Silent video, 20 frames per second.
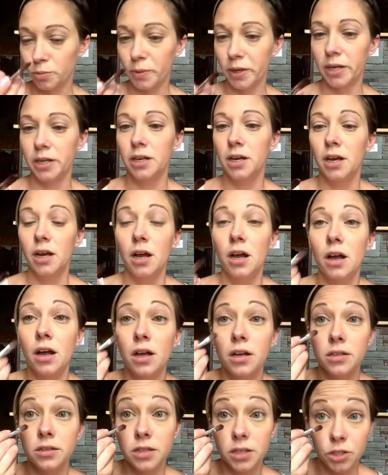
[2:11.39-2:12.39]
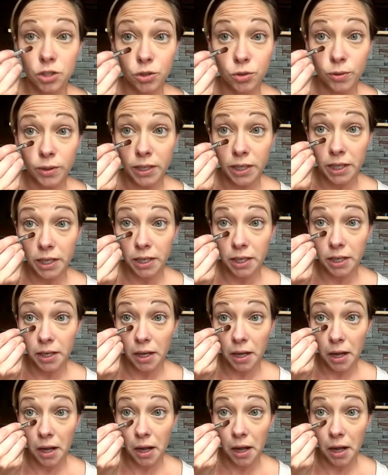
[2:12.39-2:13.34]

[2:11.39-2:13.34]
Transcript: but the trick